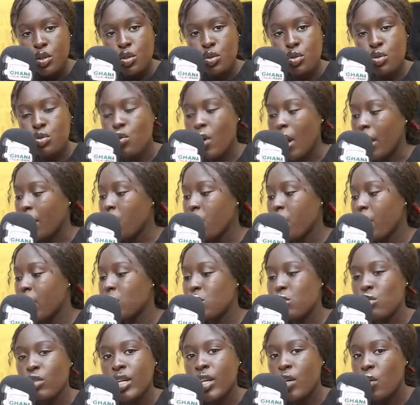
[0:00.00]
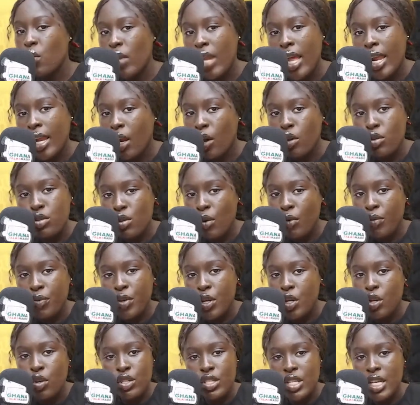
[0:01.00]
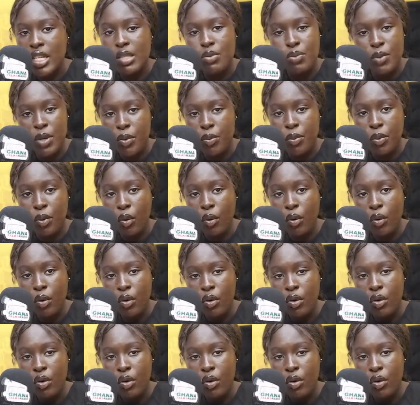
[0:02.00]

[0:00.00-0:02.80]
you are not going to kill a lot of innocent people.